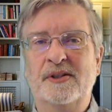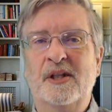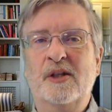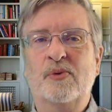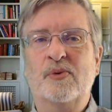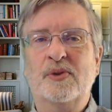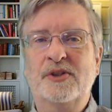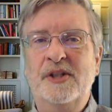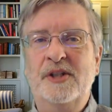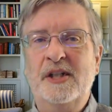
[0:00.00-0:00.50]
In other
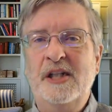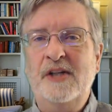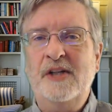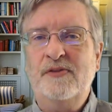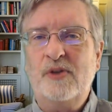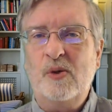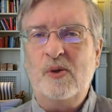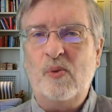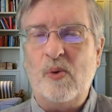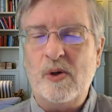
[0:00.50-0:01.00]
words, she
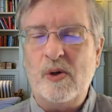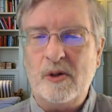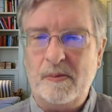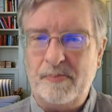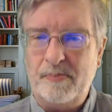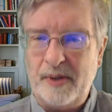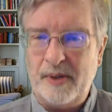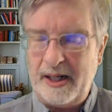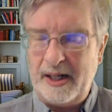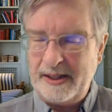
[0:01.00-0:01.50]
leaves her water
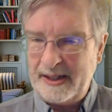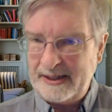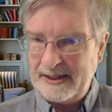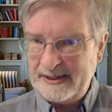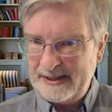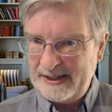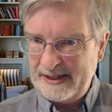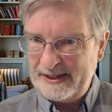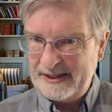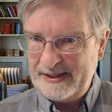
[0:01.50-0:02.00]
pot. That's
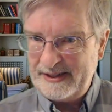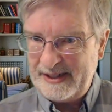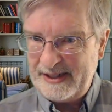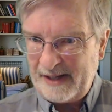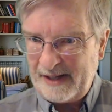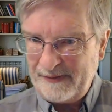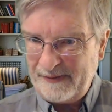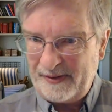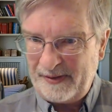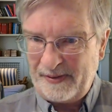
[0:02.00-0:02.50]
the
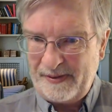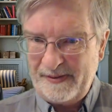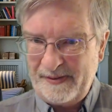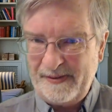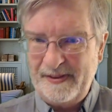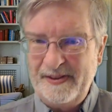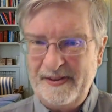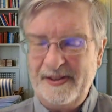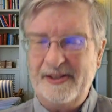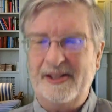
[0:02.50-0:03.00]
seventh,
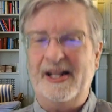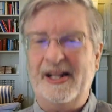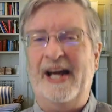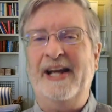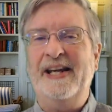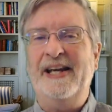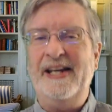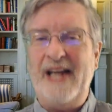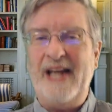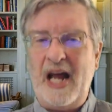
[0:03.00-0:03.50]

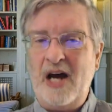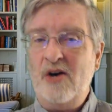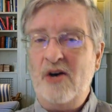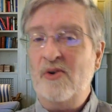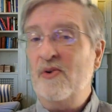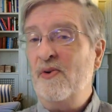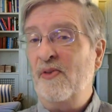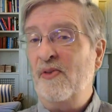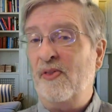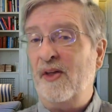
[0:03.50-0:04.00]
like
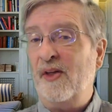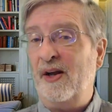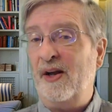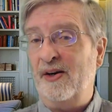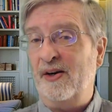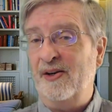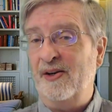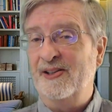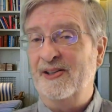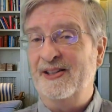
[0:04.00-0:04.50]
noun
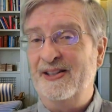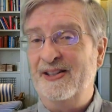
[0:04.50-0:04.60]
there.